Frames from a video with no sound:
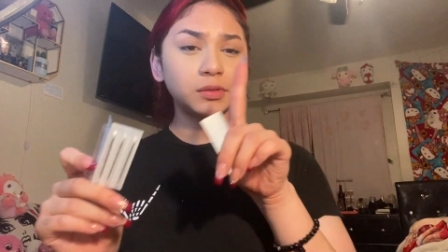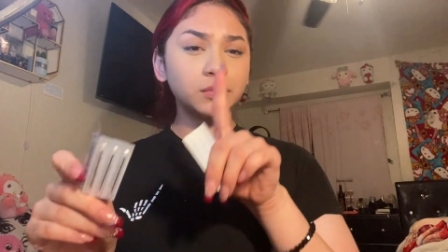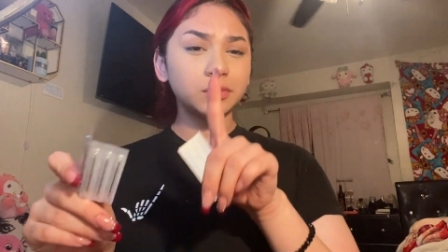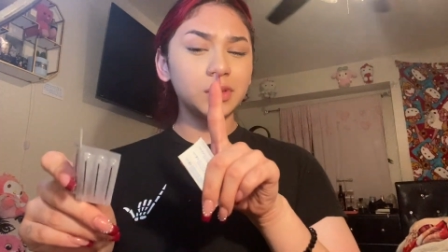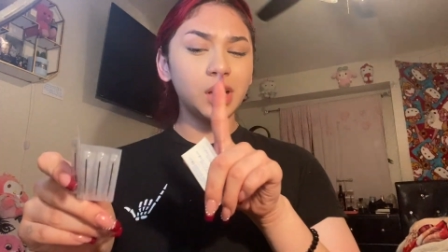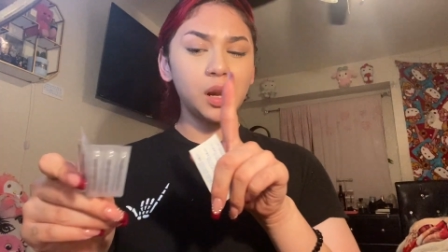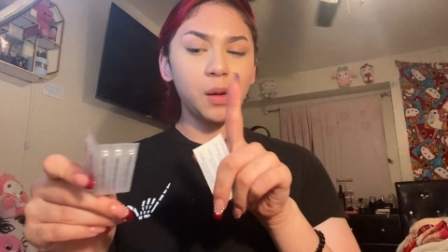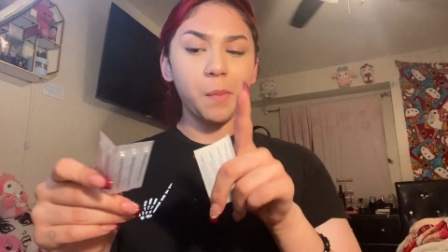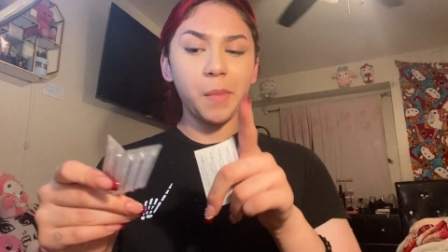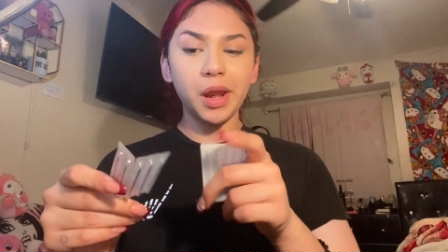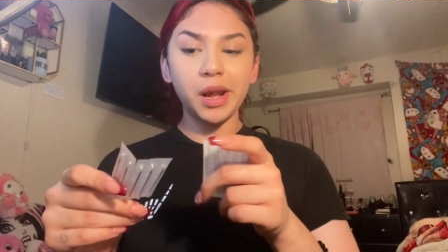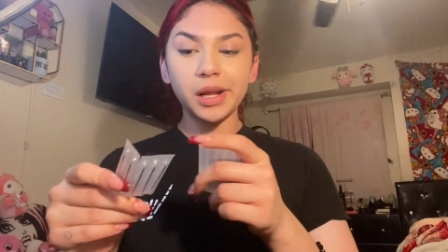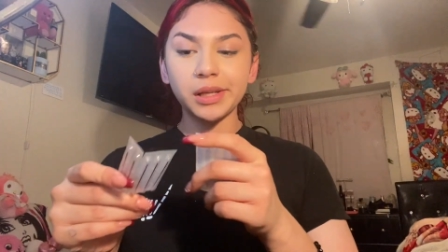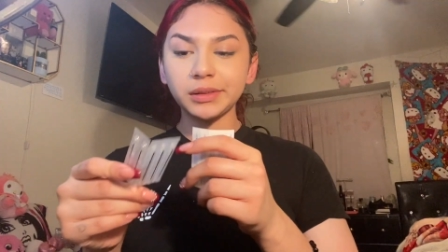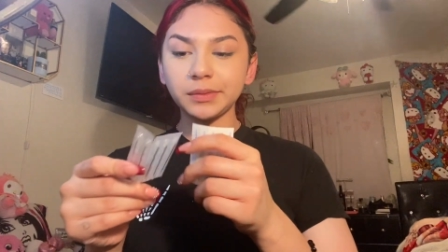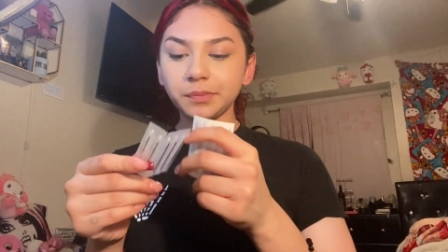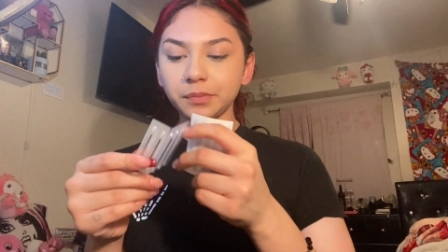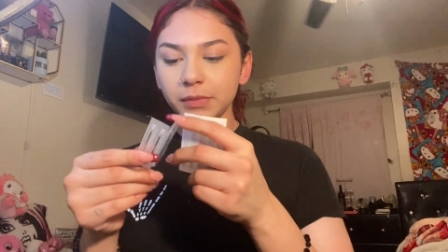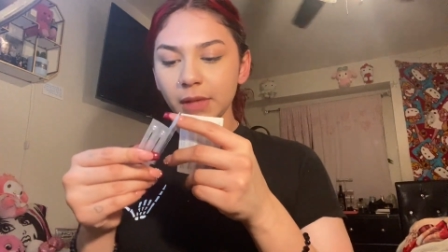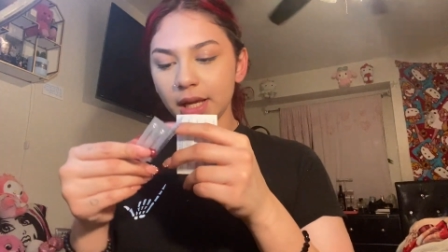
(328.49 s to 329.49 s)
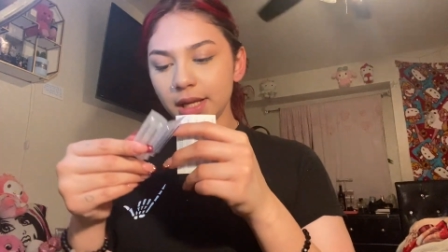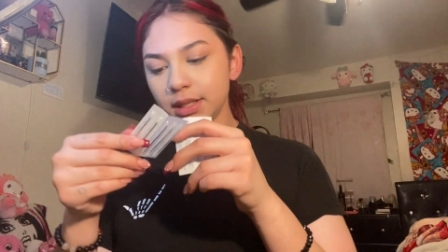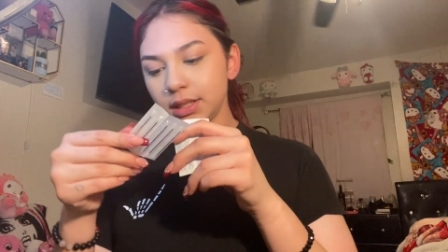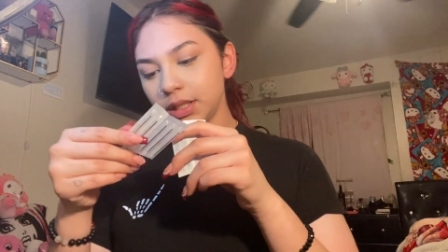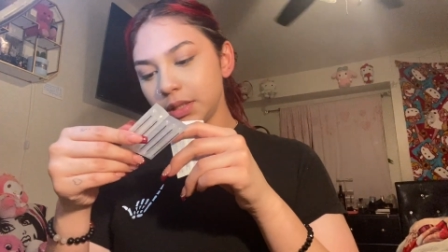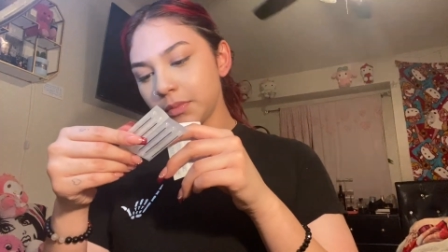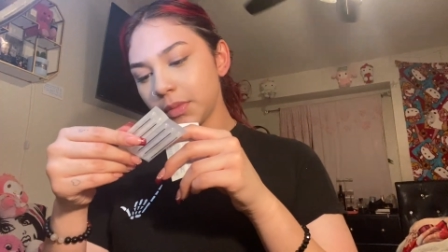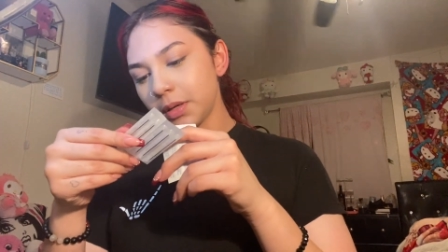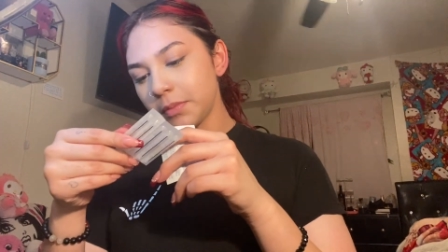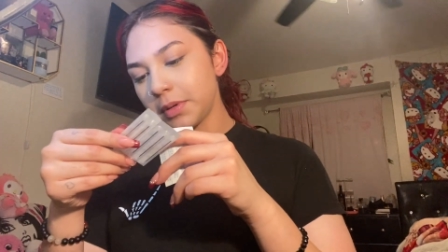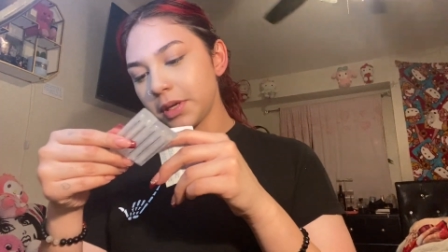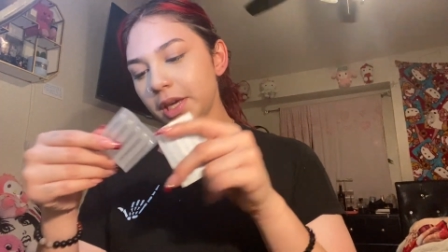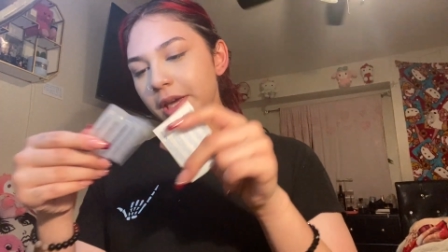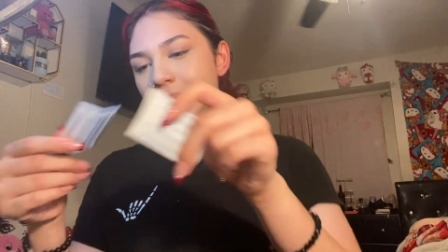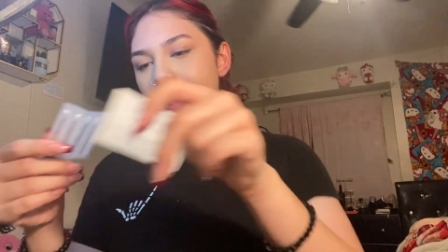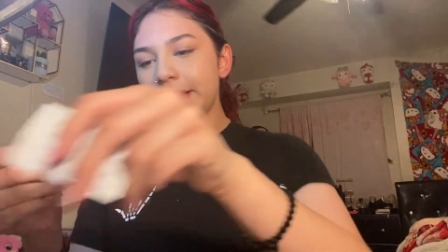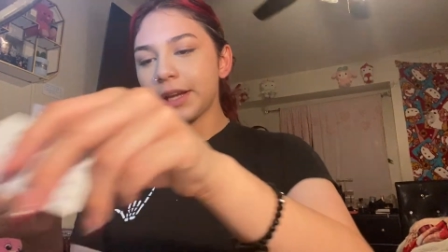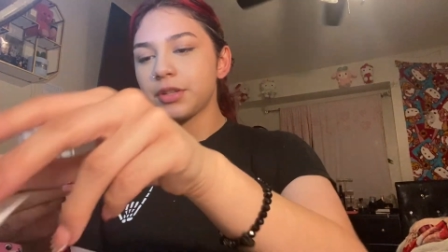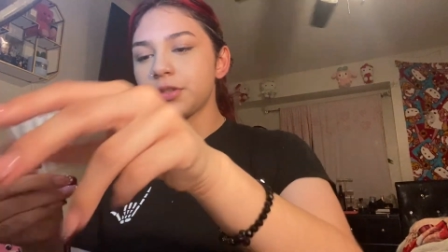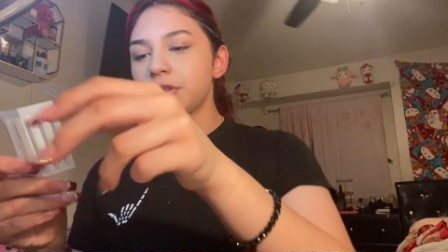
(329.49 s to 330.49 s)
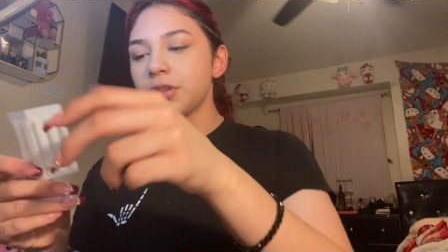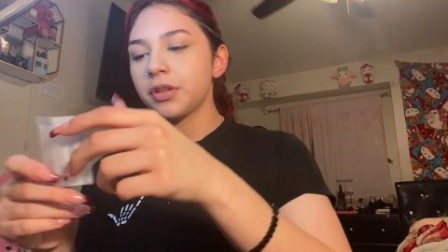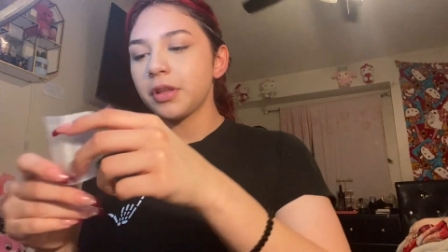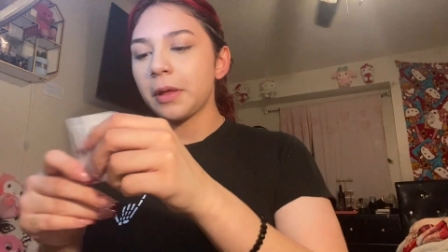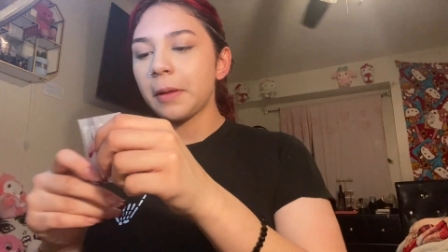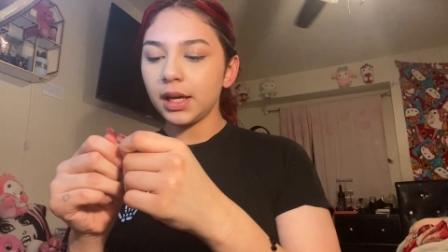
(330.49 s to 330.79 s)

Wait a minute. 18 might be it, actually.